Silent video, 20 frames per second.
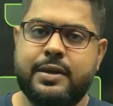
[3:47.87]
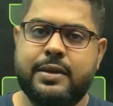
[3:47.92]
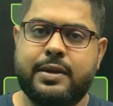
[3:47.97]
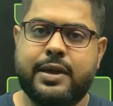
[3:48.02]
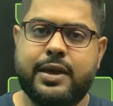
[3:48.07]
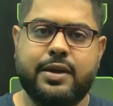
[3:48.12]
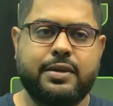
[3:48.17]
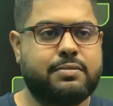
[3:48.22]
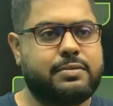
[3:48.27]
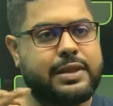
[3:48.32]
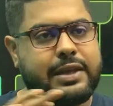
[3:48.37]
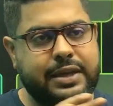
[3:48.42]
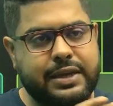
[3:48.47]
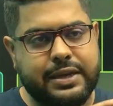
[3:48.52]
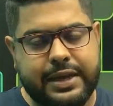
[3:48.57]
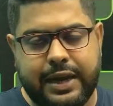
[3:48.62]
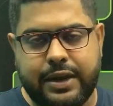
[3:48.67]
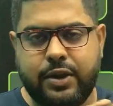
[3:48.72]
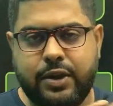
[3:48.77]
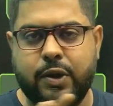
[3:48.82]
There
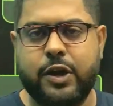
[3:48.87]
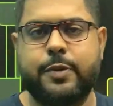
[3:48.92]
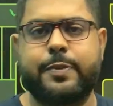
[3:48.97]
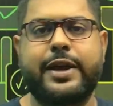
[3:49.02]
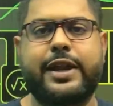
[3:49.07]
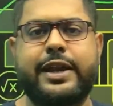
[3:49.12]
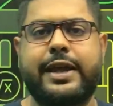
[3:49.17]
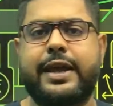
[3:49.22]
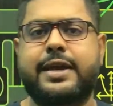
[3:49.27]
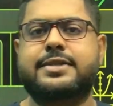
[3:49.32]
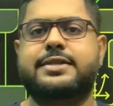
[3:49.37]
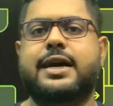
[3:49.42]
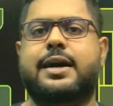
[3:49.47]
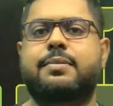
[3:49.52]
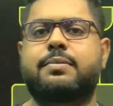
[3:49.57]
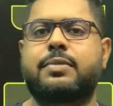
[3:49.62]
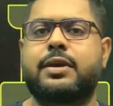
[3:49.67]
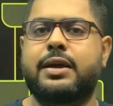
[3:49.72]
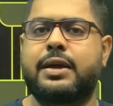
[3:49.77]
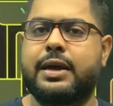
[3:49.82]
cannot be any
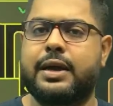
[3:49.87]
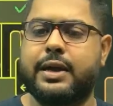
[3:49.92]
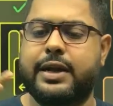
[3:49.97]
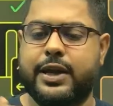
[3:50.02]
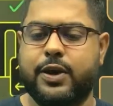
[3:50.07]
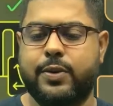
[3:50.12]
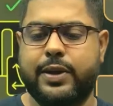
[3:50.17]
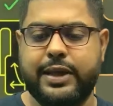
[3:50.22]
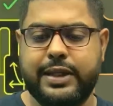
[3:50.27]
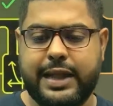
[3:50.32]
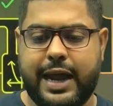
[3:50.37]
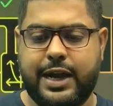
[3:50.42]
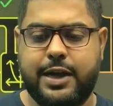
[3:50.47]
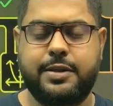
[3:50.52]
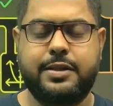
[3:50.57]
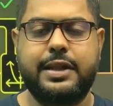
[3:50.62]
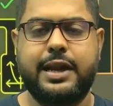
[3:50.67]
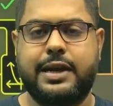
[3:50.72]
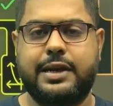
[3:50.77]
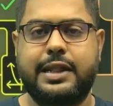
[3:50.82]
exam during
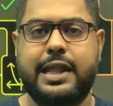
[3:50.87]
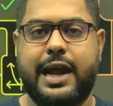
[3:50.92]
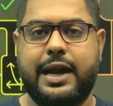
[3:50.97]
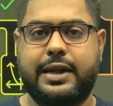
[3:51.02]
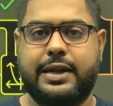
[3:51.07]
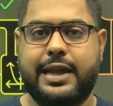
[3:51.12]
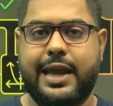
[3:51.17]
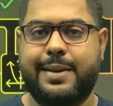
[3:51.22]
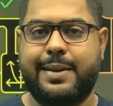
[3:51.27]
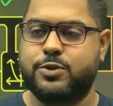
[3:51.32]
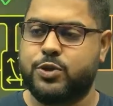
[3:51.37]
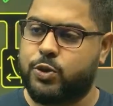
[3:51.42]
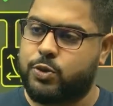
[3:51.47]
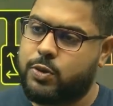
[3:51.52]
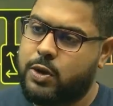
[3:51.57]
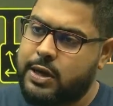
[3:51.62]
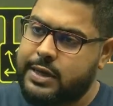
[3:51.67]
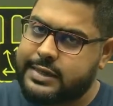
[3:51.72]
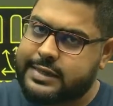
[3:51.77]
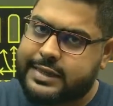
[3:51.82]
that time. So
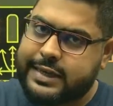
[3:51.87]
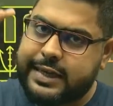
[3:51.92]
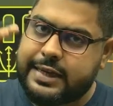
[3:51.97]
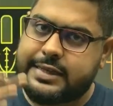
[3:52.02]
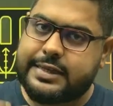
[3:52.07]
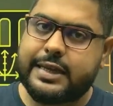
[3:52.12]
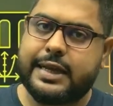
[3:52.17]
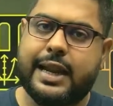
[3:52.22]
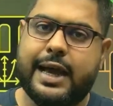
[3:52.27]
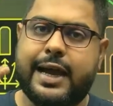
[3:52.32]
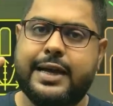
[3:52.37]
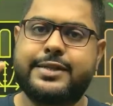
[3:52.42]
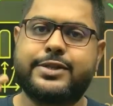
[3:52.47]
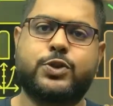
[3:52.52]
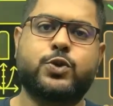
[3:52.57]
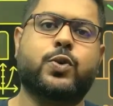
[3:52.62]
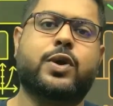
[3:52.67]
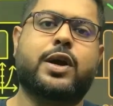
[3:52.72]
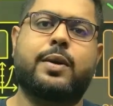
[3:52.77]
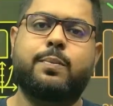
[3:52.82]
CGL has to
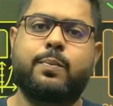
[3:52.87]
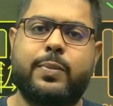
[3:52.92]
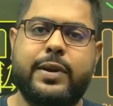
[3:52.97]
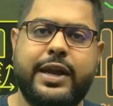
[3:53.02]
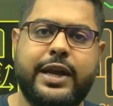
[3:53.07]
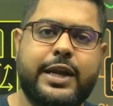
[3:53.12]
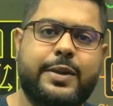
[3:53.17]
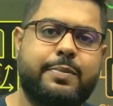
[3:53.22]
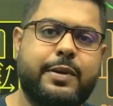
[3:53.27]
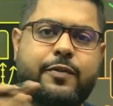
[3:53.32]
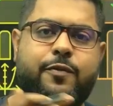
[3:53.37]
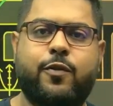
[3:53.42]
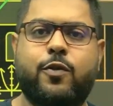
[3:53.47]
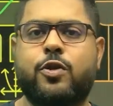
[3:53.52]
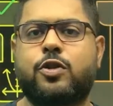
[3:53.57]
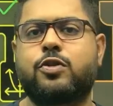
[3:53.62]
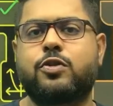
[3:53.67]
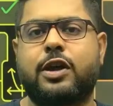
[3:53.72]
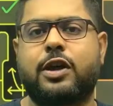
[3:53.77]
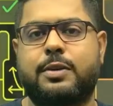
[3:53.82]
complete before
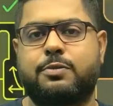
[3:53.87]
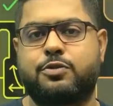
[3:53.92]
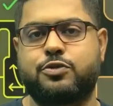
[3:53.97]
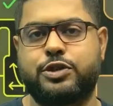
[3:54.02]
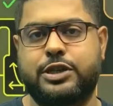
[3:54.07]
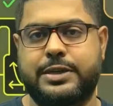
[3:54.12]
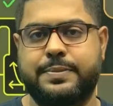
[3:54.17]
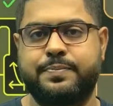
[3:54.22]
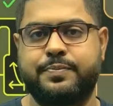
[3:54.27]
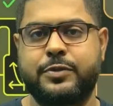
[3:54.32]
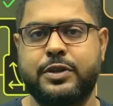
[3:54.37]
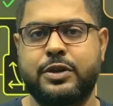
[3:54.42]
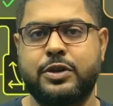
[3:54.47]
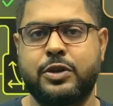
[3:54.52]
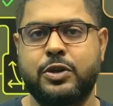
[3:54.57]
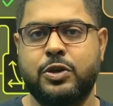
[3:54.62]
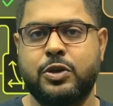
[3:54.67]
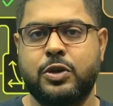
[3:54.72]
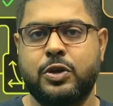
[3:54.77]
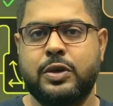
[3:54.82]
Durga Puja.
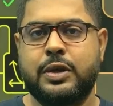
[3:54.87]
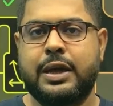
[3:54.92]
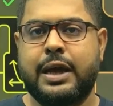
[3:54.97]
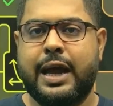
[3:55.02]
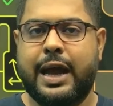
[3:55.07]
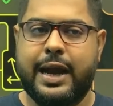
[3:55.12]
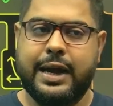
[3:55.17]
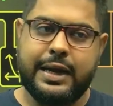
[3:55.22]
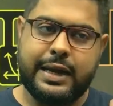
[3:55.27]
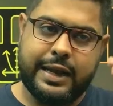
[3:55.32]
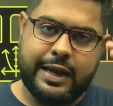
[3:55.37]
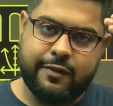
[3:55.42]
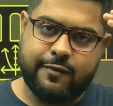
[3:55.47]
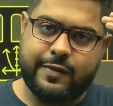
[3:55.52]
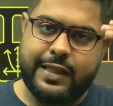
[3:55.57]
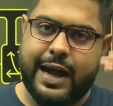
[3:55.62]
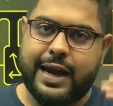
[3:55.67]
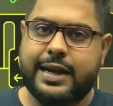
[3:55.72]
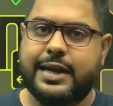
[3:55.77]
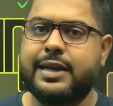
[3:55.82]
And if
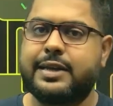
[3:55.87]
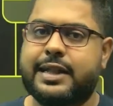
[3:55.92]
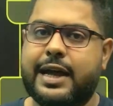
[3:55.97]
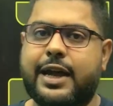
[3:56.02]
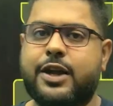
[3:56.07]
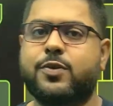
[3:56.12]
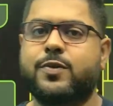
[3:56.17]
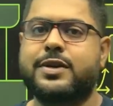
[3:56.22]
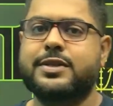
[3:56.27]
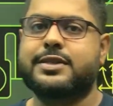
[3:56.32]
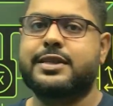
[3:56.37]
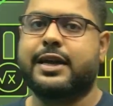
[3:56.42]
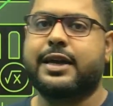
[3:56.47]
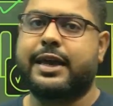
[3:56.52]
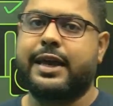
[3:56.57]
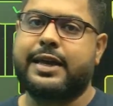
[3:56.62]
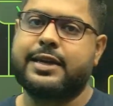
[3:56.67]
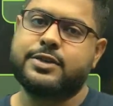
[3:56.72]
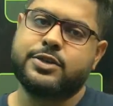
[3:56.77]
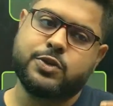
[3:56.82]
that was the
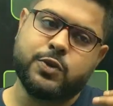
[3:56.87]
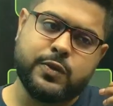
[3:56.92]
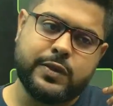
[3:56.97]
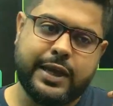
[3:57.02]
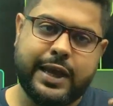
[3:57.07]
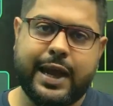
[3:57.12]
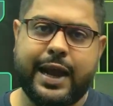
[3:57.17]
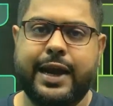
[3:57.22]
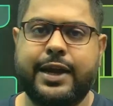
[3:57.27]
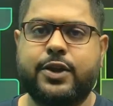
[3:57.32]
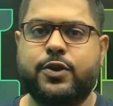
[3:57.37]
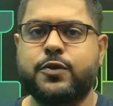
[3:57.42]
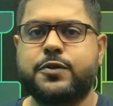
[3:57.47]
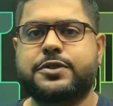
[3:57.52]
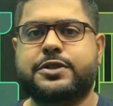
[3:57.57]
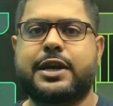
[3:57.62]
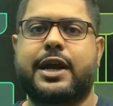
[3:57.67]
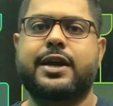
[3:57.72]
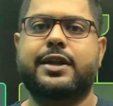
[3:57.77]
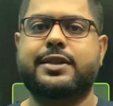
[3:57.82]
case, so they had to
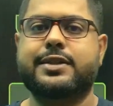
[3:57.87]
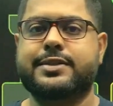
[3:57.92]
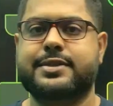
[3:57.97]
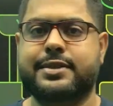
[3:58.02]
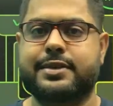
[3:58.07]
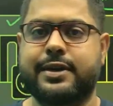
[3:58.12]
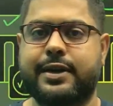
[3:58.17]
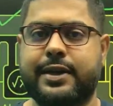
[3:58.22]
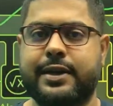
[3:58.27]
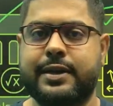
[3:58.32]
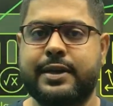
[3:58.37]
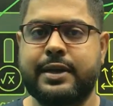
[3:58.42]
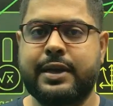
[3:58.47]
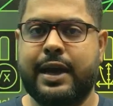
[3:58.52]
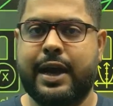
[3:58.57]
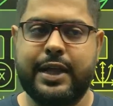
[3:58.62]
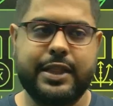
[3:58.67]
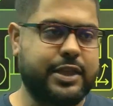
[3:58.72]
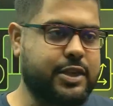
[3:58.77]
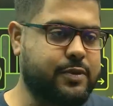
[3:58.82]
start this early.
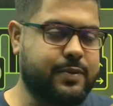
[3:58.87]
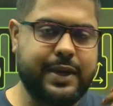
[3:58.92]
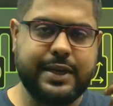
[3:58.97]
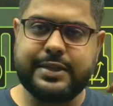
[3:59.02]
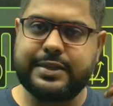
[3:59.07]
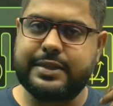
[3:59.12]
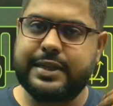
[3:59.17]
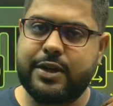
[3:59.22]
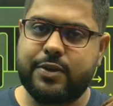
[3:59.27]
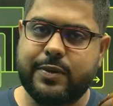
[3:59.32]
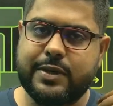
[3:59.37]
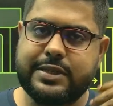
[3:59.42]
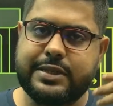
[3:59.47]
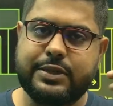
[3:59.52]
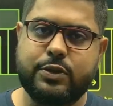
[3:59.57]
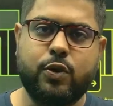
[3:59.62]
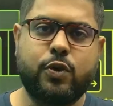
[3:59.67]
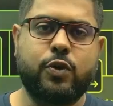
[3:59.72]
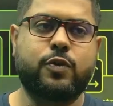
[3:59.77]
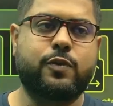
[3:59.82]
Otherwise, there was
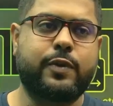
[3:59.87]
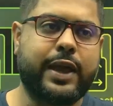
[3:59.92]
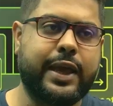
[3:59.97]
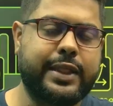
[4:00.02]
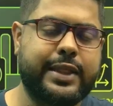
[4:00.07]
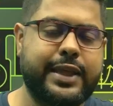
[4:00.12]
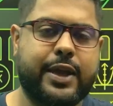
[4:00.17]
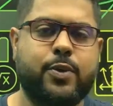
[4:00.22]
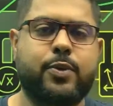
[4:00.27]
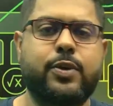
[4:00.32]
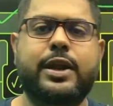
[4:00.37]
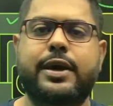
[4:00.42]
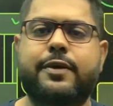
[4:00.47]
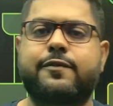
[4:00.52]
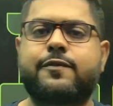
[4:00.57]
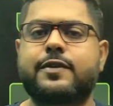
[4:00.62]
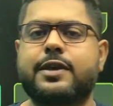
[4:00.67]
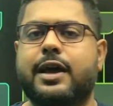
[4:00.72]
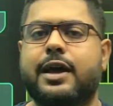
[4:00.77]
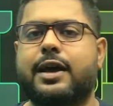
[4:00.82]
no way they could have
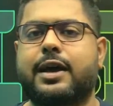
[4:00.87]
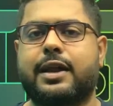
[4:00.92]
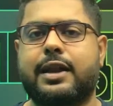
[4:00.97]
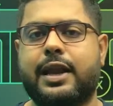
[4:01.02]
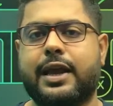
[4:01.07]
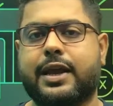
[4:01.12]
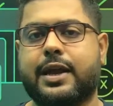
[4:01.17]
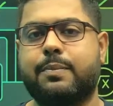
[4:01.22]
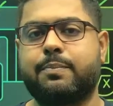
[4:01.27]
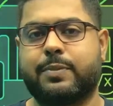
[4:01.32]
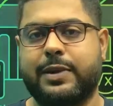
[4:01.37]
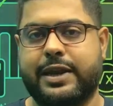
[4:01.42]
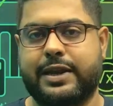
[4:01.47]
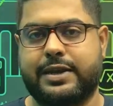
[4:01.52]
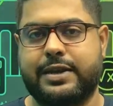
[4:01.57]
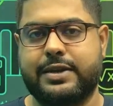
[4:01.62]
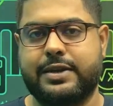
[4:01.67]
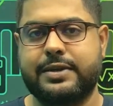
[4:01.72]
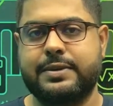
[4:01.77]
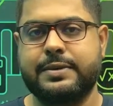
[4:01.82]
completed.